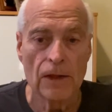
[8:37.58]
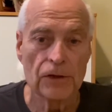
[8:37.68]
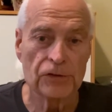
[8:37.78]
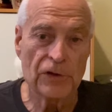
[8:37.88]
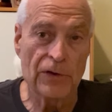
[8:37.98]

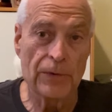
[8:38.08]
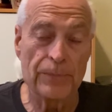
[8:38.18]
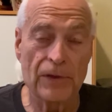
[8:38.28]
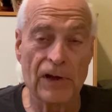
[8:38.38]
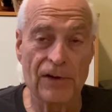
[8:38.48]
So
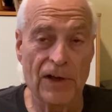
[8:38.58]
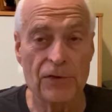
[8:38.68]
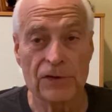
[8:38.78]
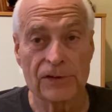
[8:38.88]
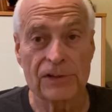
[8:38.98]

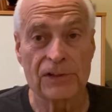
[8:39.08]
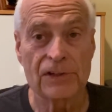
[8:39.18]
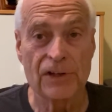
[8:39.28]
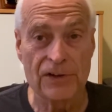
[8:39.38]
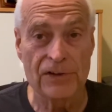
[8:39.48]
another
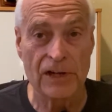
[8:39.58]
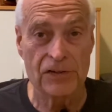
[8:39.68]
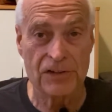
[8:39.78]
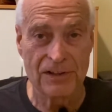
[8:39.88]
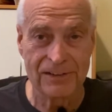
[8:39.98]

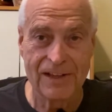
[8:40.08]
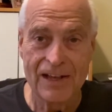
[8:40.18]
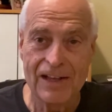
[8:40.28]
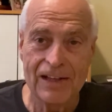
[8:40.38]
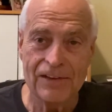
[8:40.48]
condition
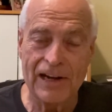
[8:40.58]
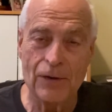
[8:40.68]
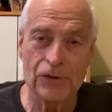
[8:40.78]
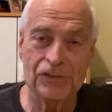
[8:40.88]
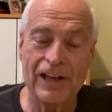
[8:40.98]
that I
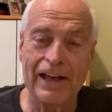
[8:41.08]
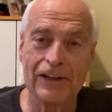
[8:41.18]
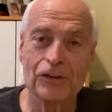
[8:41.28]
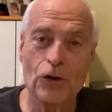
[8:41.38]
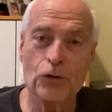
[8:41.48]
was
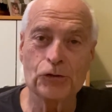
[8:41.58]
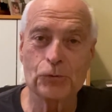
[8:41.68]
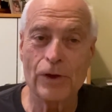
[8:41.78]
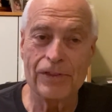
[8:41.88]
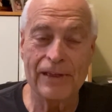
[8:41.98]
diagnosed
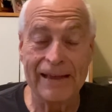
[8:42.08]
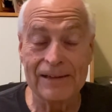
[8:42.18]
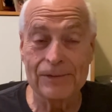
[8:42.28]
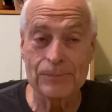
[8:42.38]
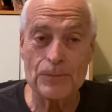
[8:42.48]
with,
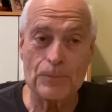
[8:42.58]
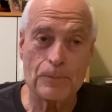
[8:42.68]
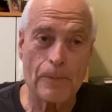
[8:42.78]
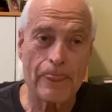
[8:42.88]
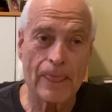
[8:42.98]
and
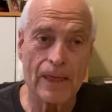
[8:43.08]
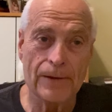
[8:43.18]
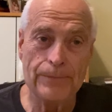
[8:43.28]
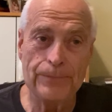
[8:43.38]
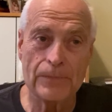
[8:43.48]

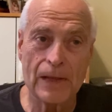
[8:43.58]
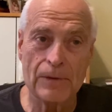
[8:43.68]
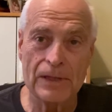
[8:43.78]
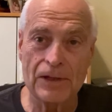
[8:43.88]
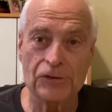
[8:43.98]
I
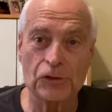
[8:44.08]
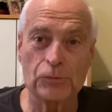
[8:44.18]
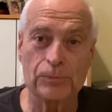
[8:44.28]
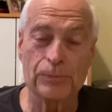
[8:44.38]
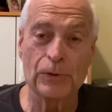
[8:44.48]
mean, this
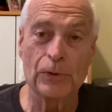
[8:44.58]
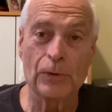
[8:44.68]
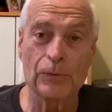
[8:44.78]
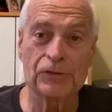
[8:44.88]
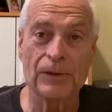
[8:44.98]
is,
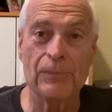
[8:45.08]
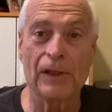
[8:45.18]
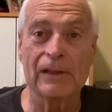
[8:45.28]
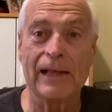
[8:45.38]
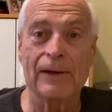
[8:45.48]

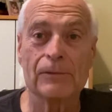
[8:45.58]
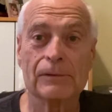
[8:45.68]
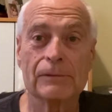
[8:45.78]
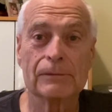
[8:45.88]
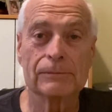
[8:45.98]
something that
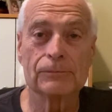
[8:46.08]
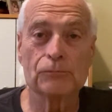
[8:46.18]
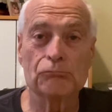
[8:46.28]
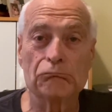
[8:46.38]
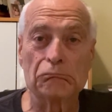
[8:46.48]

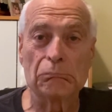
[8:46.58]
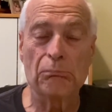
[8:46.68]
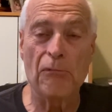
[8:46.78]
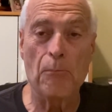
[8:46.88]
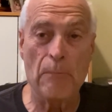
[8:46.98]

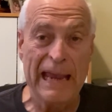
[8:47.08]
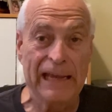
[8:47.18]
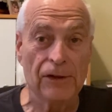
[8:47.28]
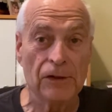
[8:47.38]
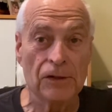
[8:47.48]

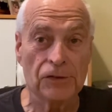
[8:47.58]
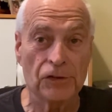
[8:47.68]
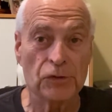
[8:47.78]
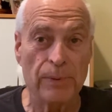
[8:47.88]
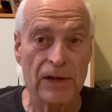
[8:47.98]
males,
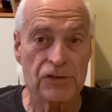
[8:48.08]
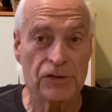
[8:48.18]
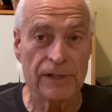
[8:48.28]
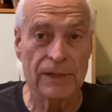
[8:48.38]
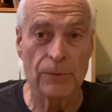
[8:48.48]

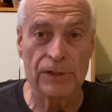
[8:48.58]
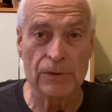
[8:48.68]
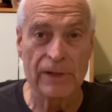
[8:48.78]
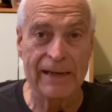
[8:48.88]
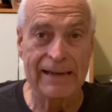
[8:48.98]
especially when
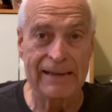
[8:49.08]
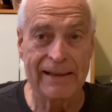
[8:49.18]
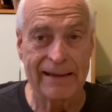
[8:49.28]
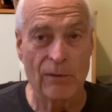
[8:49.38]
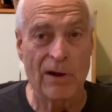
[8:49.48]
you hit
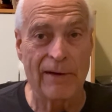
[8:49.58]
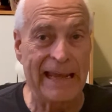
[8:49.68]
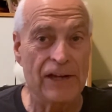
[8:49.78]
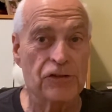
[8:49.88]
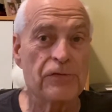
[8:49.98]
like around
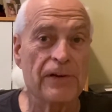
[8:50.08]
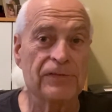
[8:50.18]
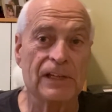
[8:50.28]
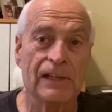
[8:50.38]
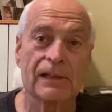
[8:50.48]
age
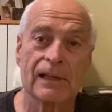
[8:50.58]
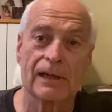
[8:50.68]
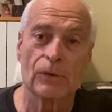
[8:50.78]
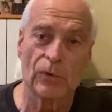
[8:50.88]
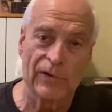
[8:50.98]
50,
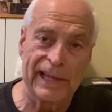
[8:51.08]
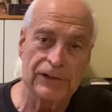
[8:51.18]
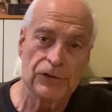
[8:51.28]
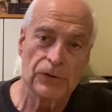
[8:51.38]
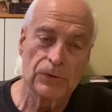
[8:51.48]
can
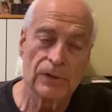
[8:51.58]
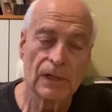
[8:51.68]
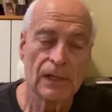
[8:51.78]
relate to.